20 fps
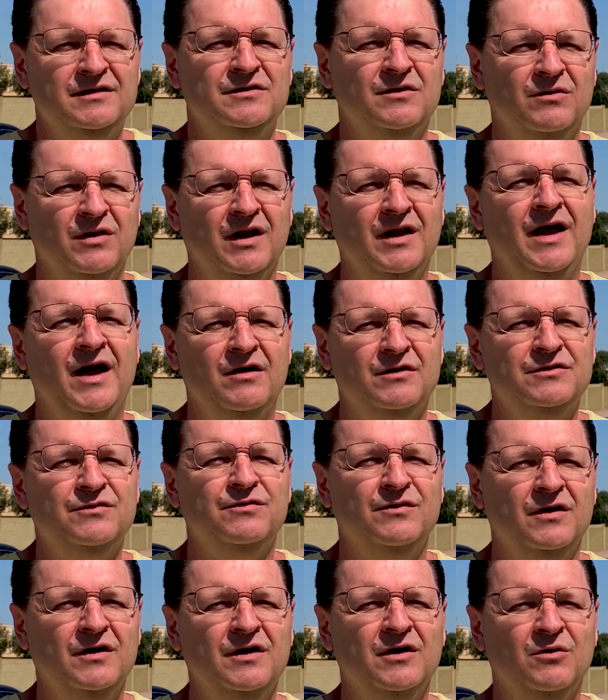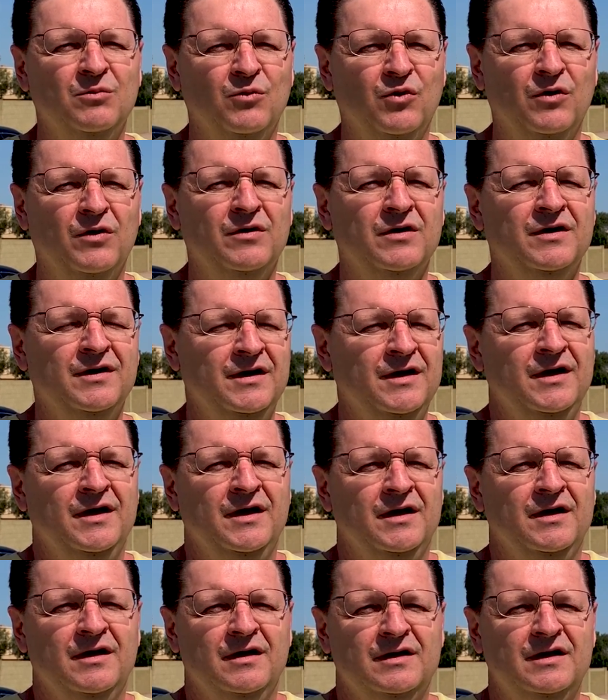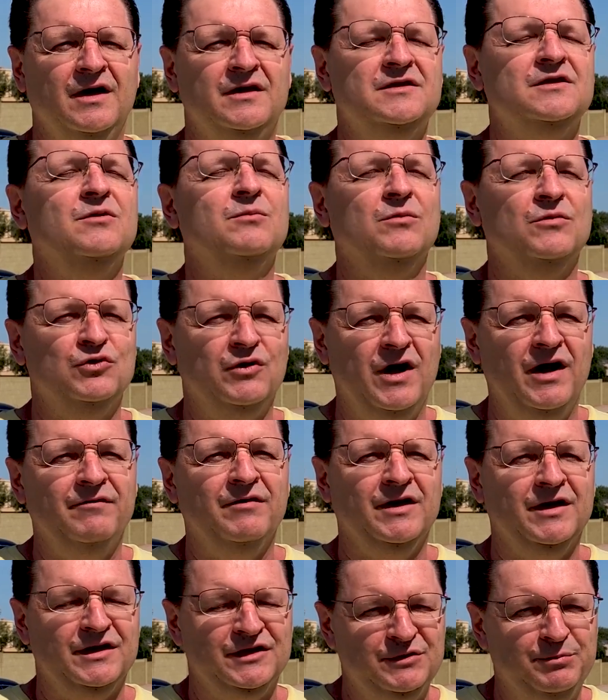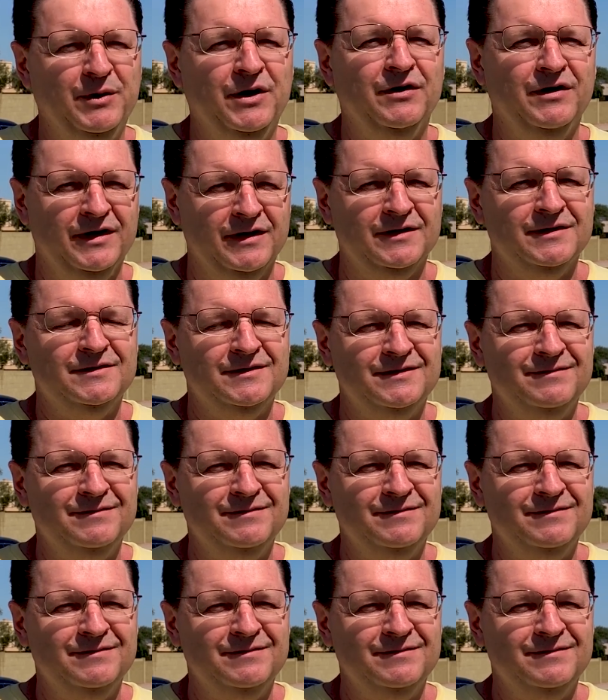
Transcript: so it allows for a little more custom driving experience.